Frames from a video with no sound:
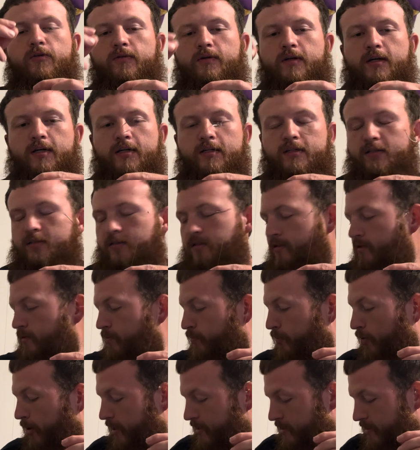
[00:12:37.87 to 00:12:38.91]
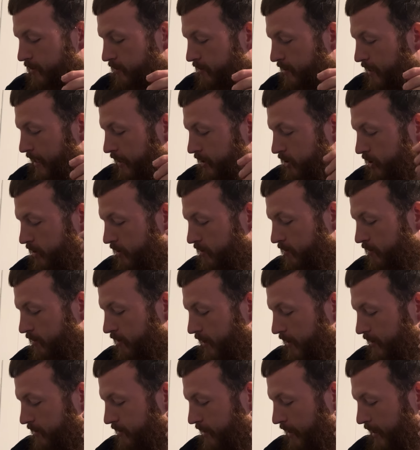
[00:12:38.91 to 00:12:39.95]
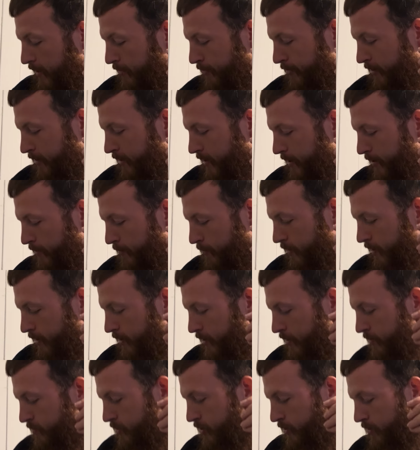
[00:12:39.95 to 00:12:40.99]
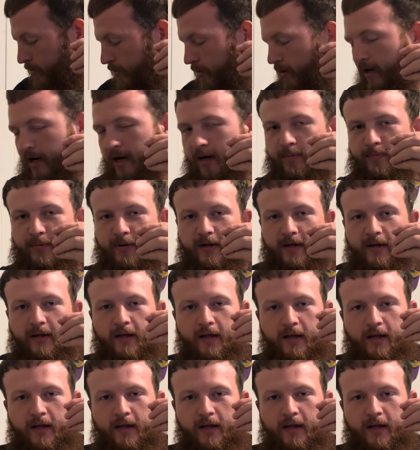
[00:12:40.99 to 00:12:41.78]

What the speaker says: because presentation is everything when it comes to crappie.